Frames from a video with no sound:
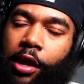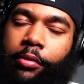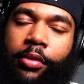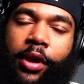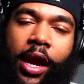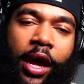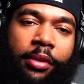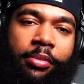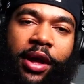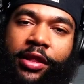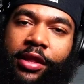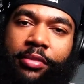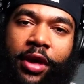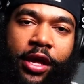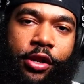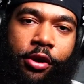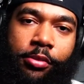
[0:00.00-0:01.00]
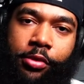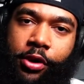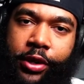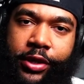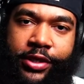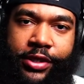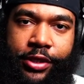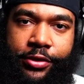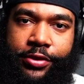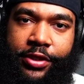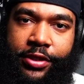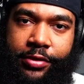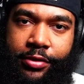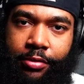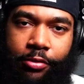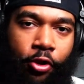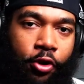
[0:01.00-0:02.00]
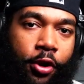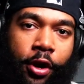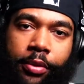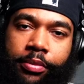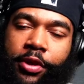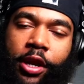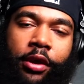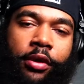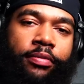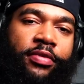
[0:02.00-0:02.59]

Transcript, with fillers: But I ain't about to make no more excuses or, you know,